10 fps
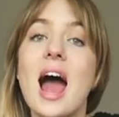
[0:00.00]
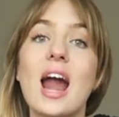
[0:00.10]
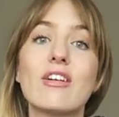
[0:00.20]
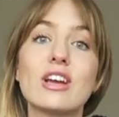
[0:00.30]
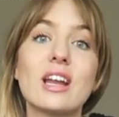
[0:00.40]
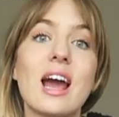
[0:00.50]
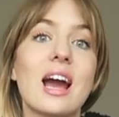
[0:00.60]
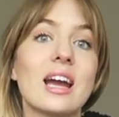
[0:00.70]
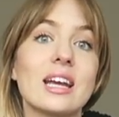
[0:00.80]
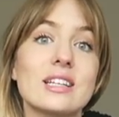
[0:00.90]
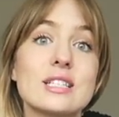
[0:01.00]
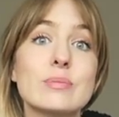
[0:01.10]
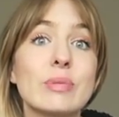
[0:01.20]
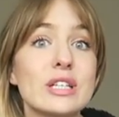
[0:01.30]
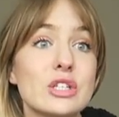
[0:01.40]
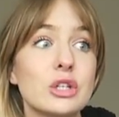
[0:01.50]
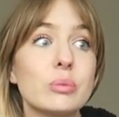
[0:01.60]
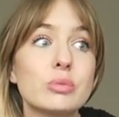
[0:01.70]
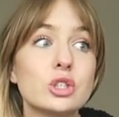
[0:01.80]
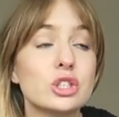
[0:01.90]
Harry and I split
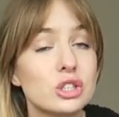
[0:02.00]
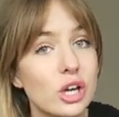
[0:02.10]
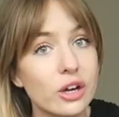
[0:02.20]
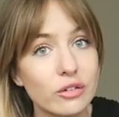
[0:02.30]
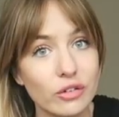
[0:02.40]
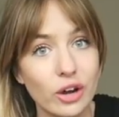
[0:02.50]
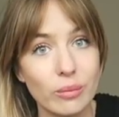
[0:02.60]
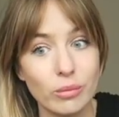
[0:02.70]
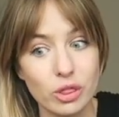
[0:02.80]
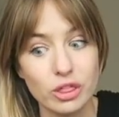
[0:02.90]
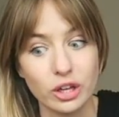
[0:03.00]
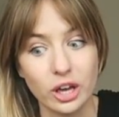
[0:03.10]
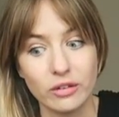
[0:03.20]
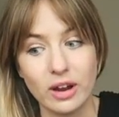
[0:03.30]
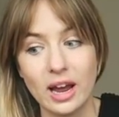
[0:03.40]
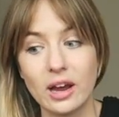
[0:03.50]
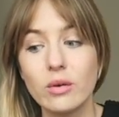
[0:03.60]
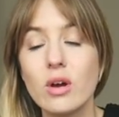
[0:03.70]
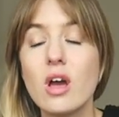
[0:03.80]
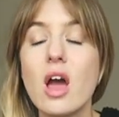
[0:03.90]
up just over a month ago now.